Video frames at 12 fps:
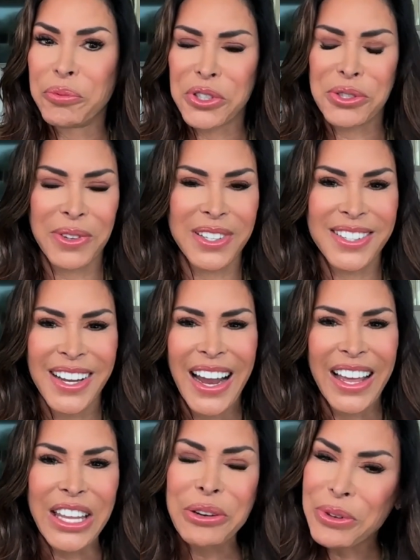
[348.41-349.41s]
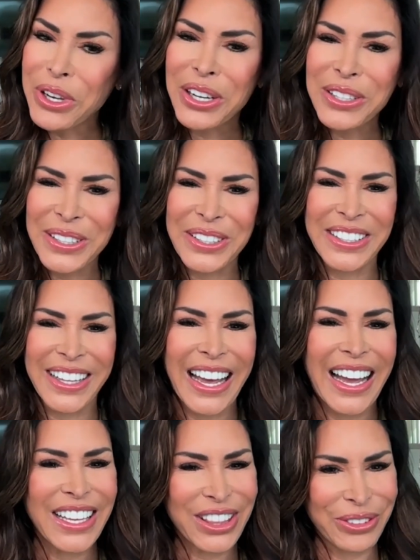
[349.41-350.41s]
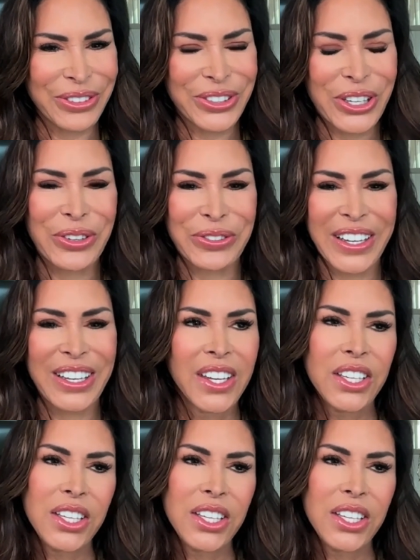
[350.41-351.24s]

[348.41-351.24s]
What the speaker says: which was, I think we all learned that through COVID.